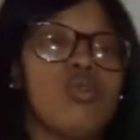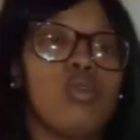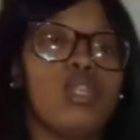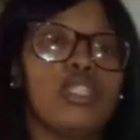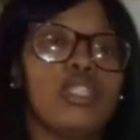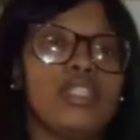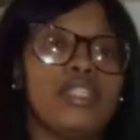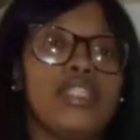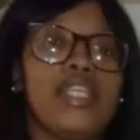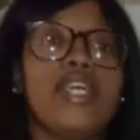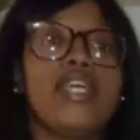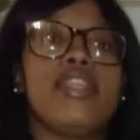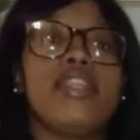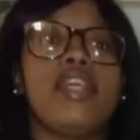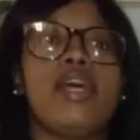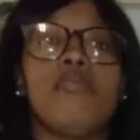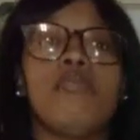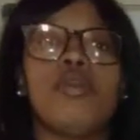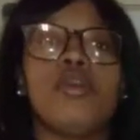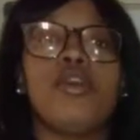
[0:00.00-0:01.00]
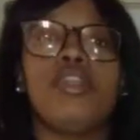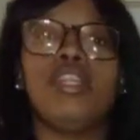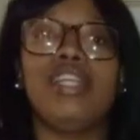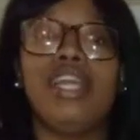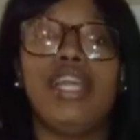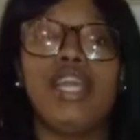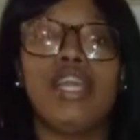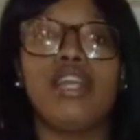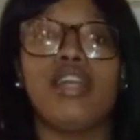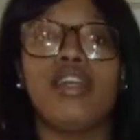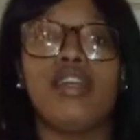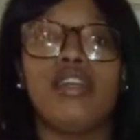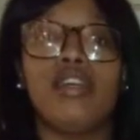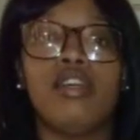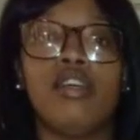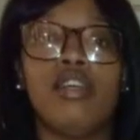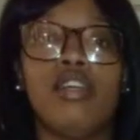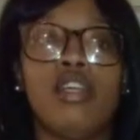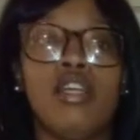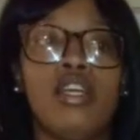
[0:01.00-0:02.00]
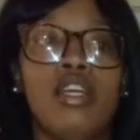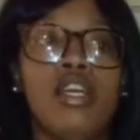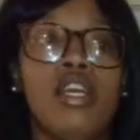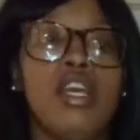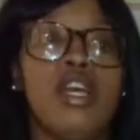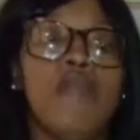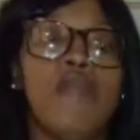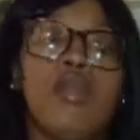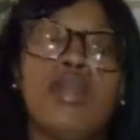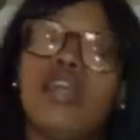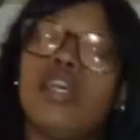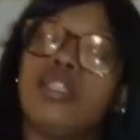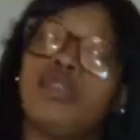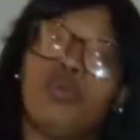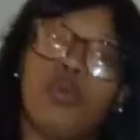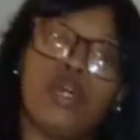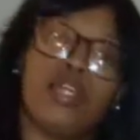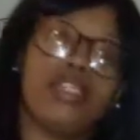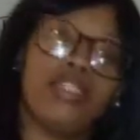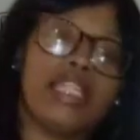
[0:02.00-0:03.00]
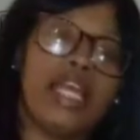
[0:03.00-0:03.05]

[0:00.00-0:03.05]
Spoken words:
going to send them your link. Because where is